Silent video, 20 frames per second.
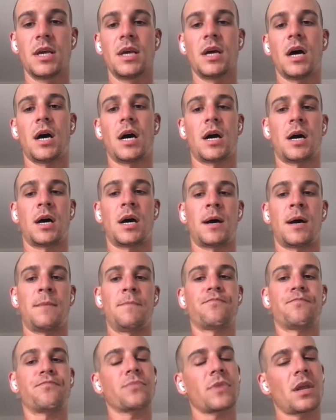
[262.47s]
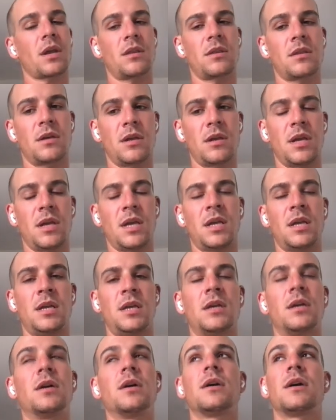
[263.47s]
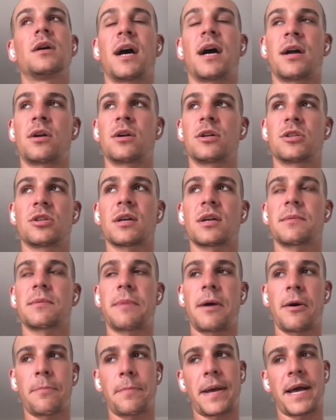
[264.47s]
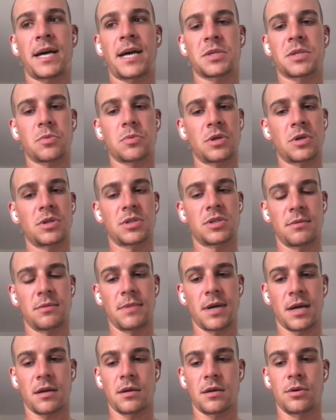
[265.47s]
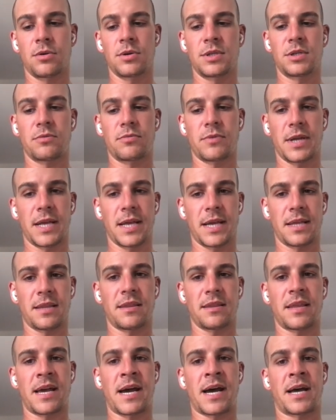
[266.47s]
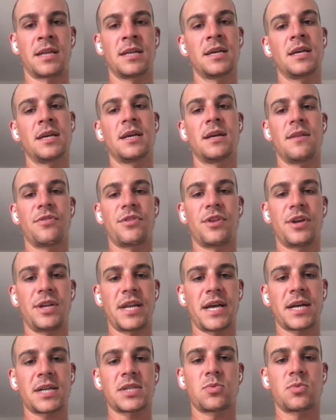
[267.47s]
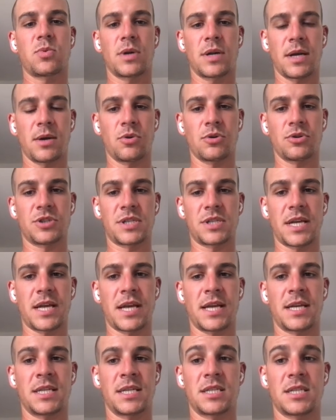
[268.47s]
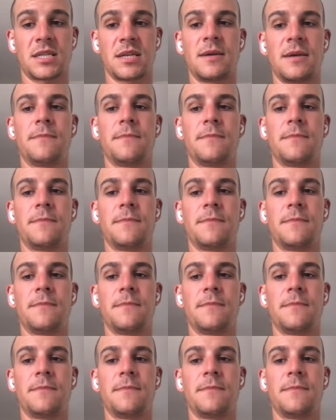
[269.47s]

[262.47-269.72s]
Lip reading: I already talked about passwords, so I'm not going to re-hit that. The next one I will say is